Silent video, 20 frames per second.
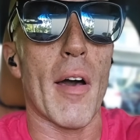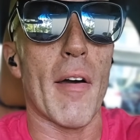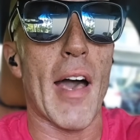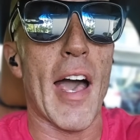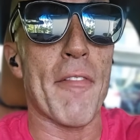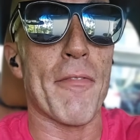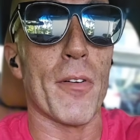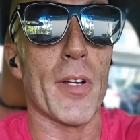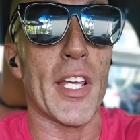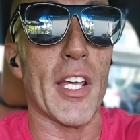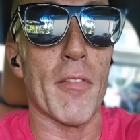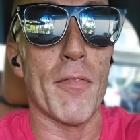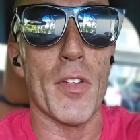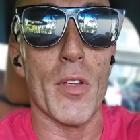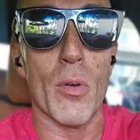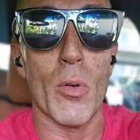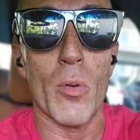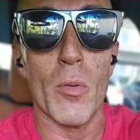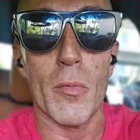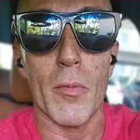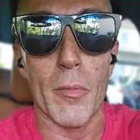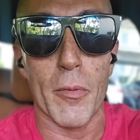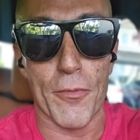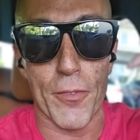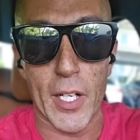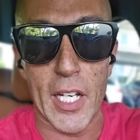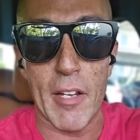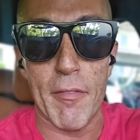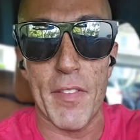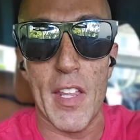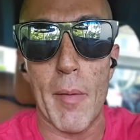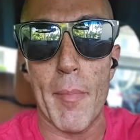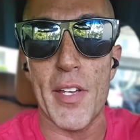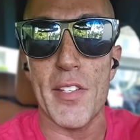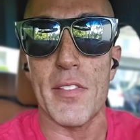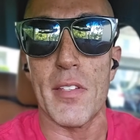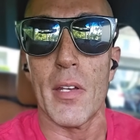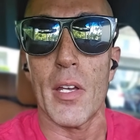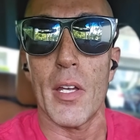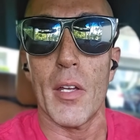I forgive you, forgive them
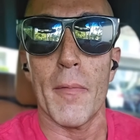as